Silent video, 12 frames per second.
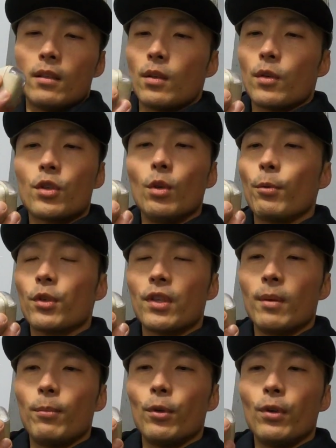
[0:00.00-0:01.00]
So super
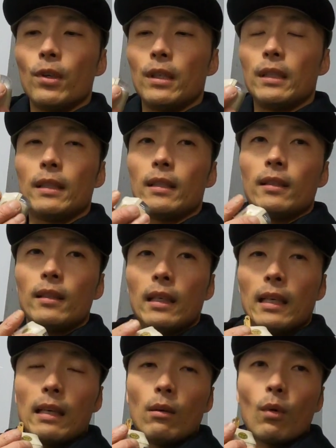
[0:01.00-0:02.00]
simple.
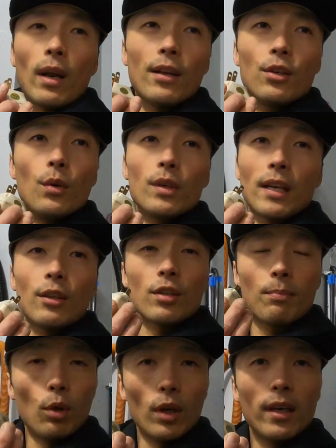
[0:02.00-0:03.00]
What I do is I
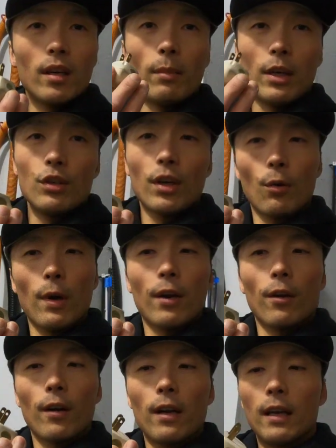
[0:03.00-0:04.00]
just plug it into my
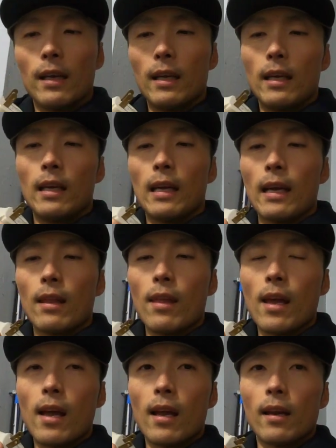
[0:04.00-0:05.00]
generator,
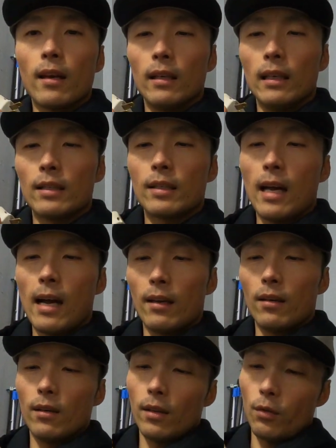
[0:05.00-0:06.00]
and then it's
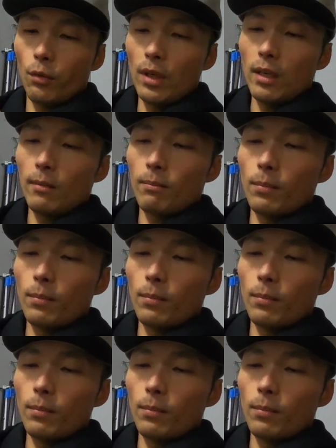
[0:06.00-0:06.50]
got 3